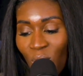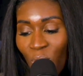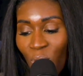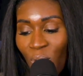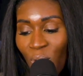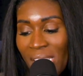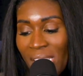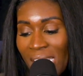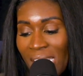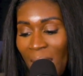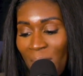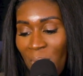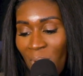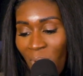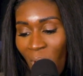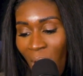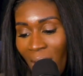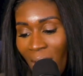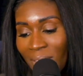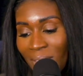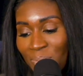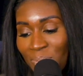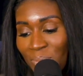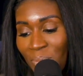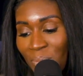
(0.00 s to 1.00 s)
So reason number
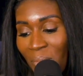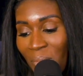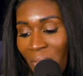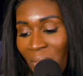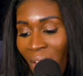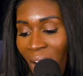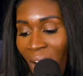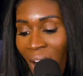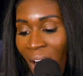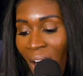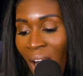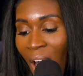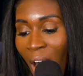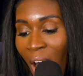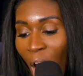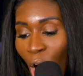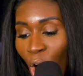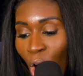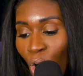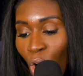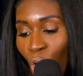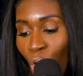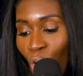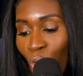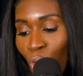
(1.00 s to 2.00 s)
1,
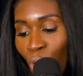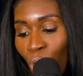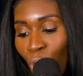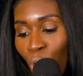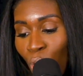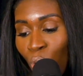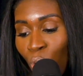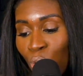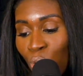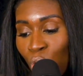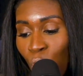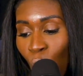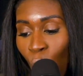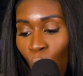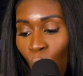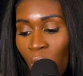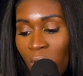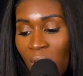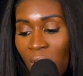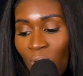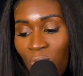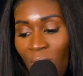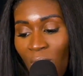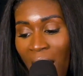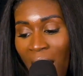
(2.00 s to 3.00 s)
a guru who
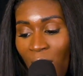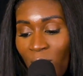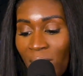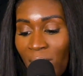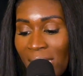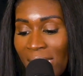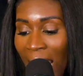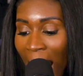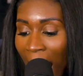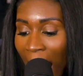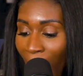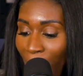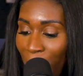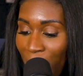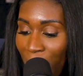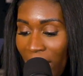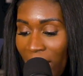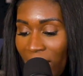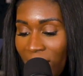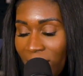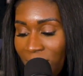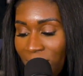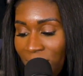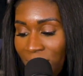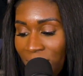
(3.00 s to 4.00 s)
talks around the
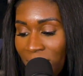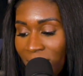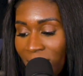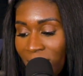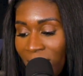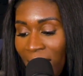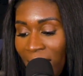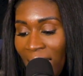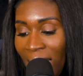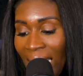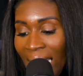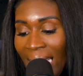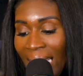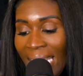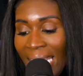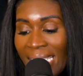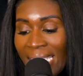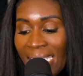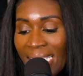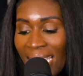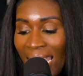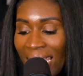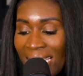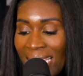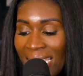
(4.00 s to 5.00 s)
topic. He
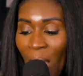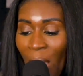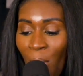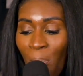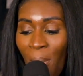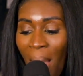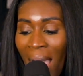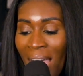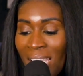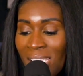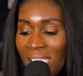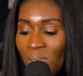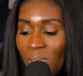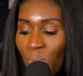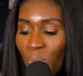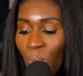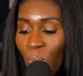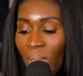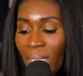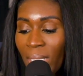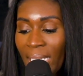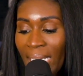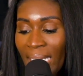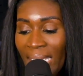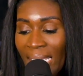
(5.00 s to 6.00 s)
says how
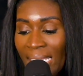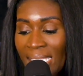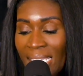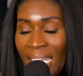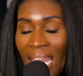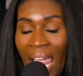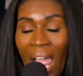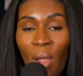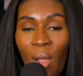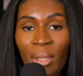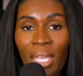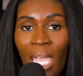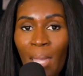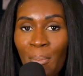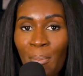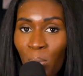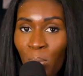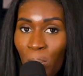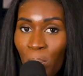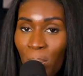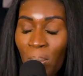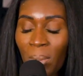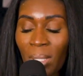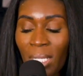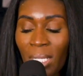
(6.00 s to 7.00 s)
possible it is and how
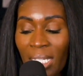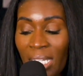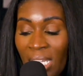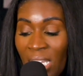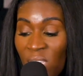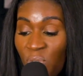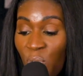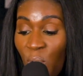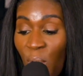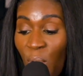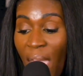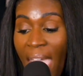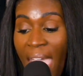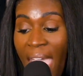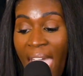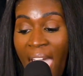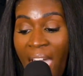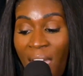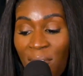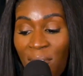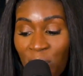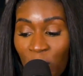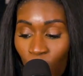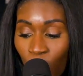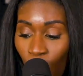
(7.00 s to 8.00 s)
capable it is for
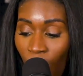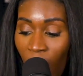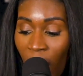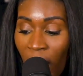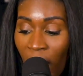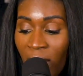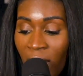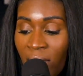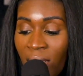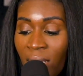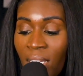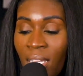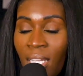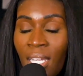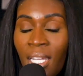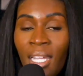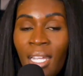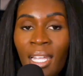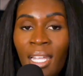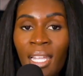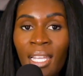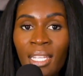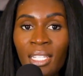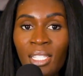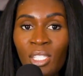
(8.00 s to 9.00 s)
everyone
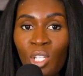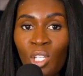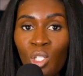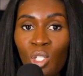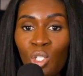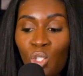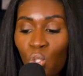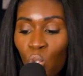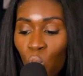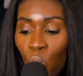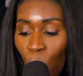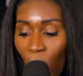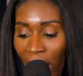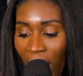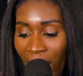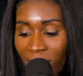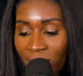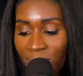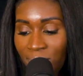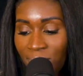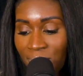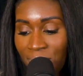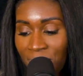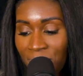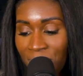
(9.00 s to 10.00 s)
to do
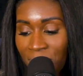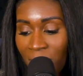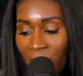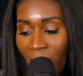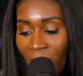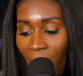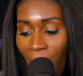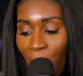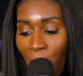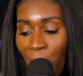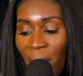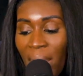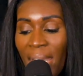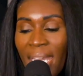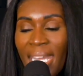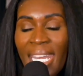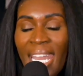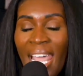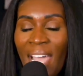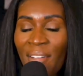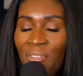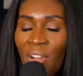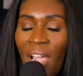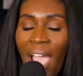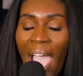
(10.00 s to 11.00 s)
it, but
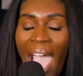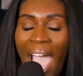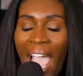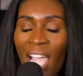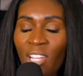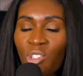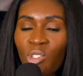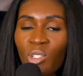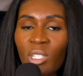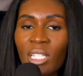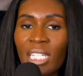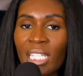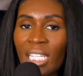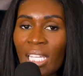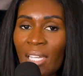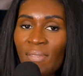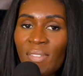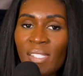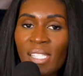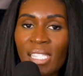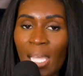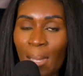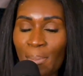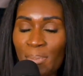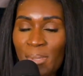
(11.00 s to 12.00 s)
never actually
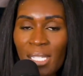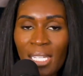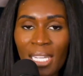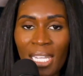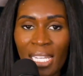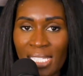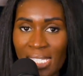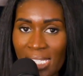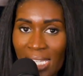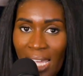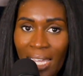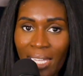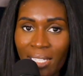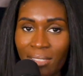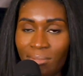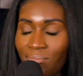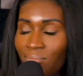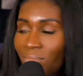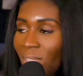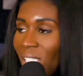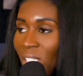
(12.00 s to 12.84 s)
give steps and insight.